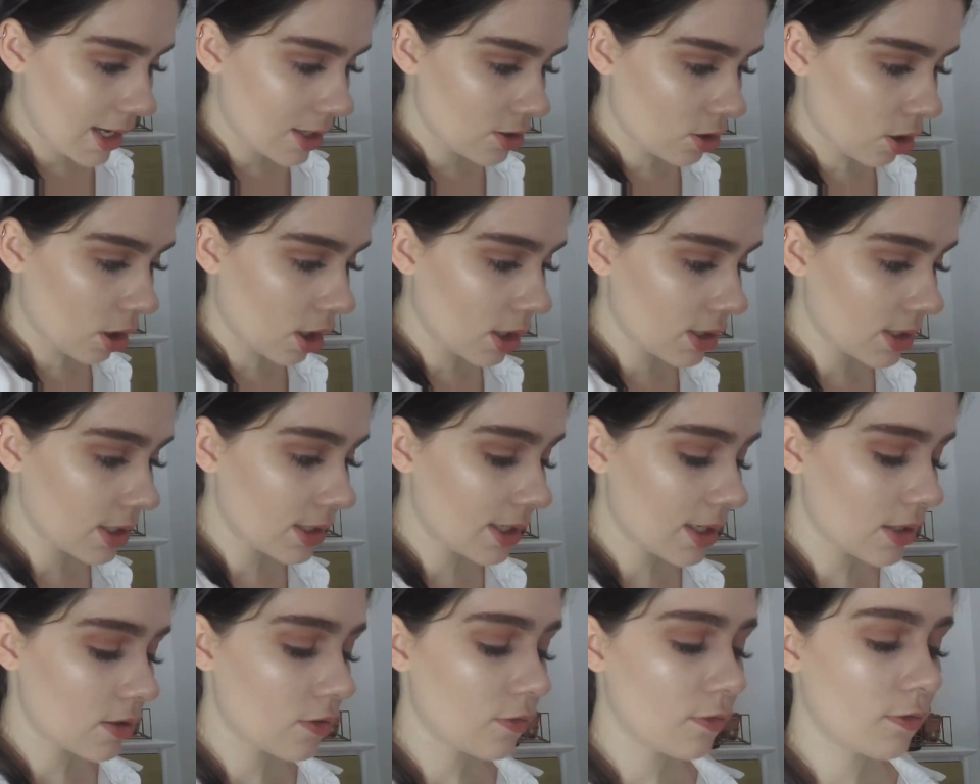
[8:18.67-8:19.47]
As long as it
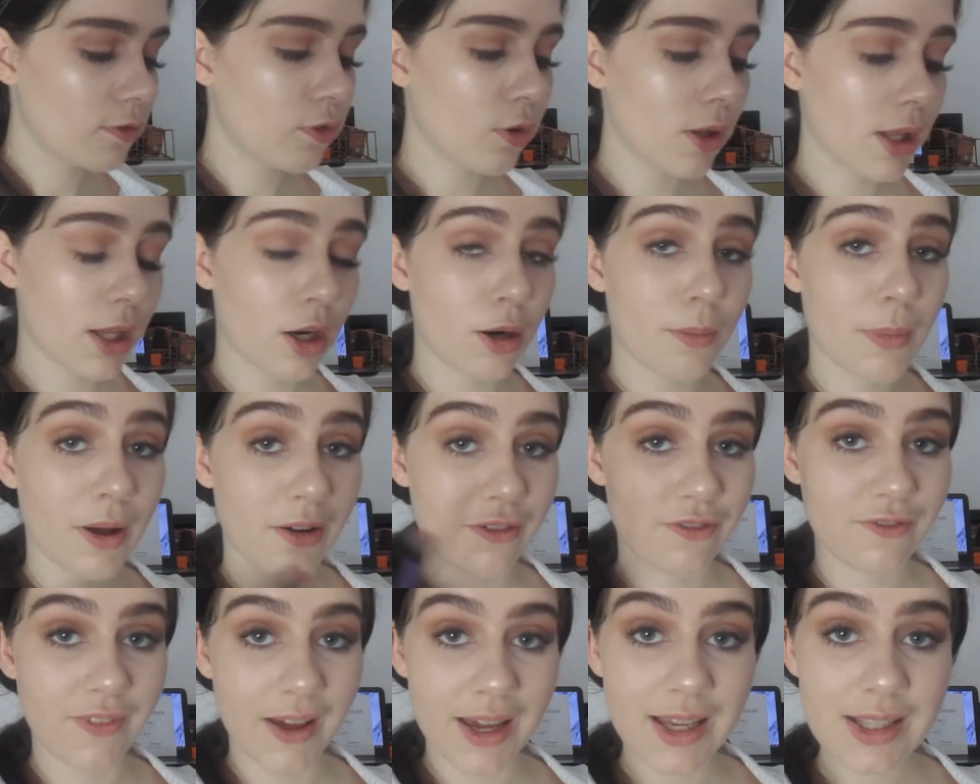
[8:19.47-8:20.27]
doesn't fall out on my
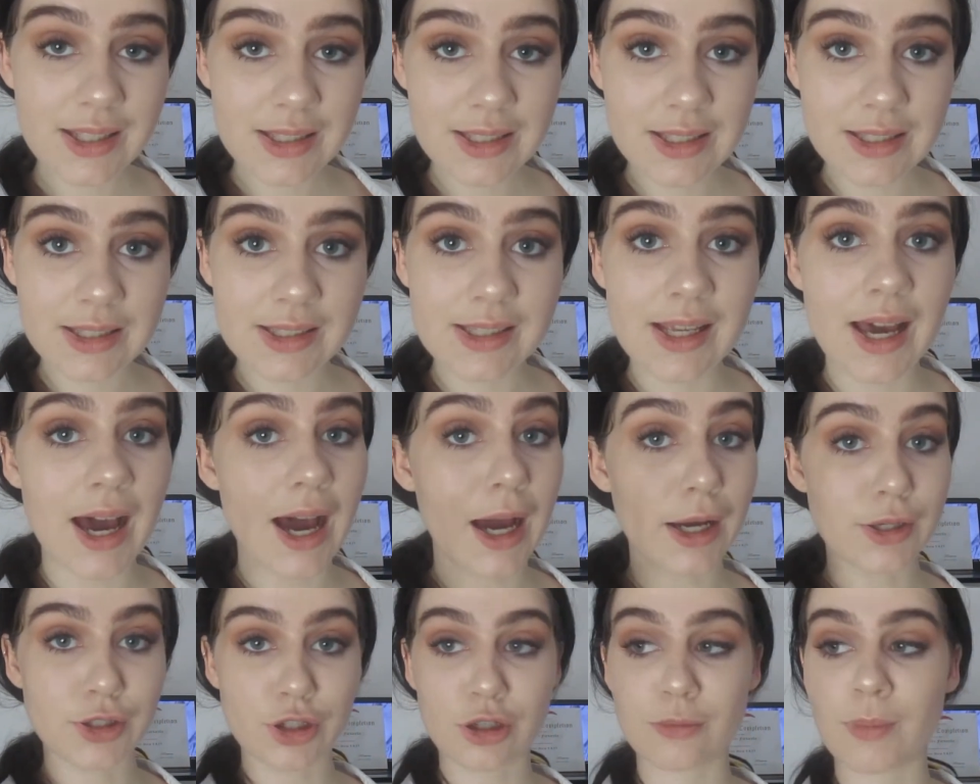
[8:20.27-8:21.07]
face,
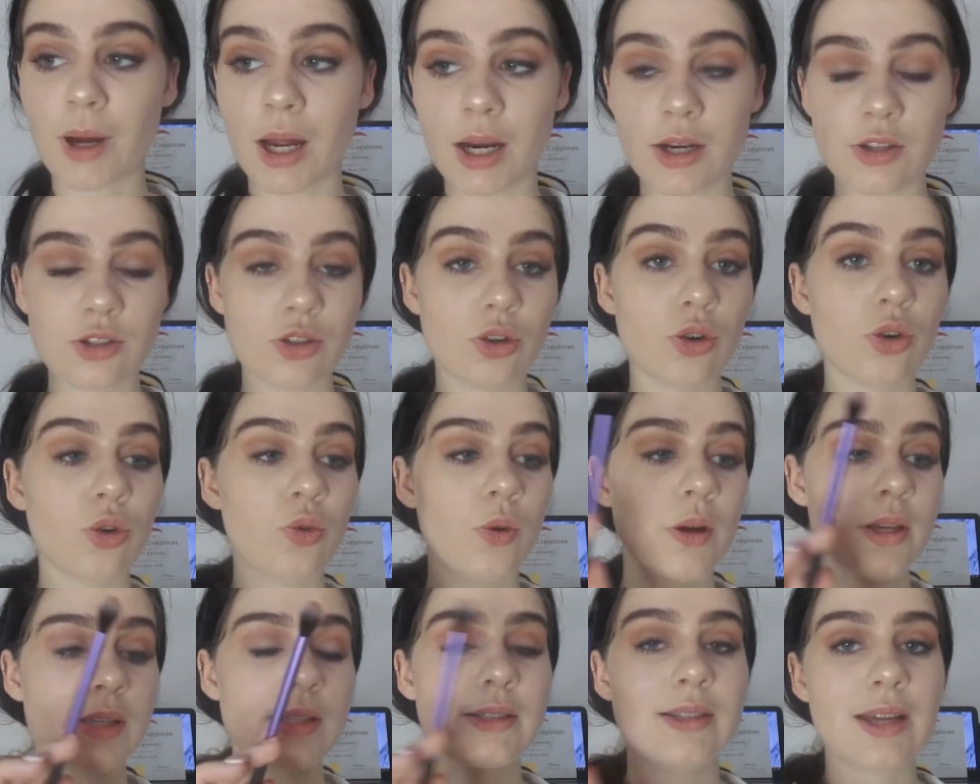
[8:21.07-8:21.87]
I don't mind. So
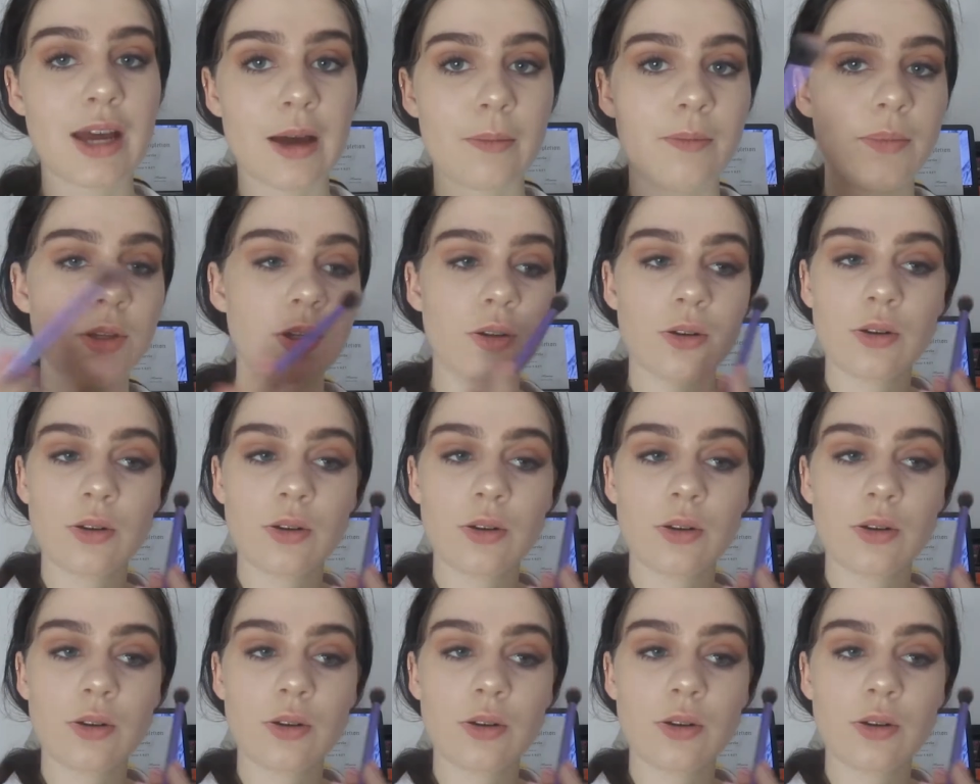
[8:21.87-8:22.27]
always tap